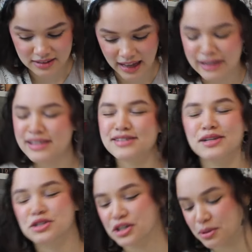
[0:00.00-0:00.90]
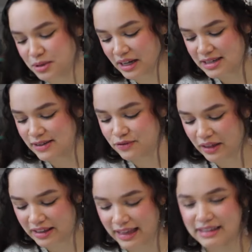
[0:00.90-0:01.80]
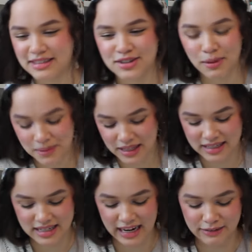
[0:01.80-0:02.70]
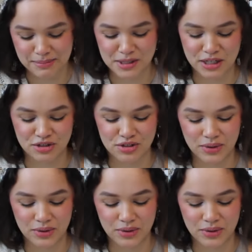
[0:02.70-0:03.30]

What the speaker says: I say such a good opener as if like that didn't open the entire Reputation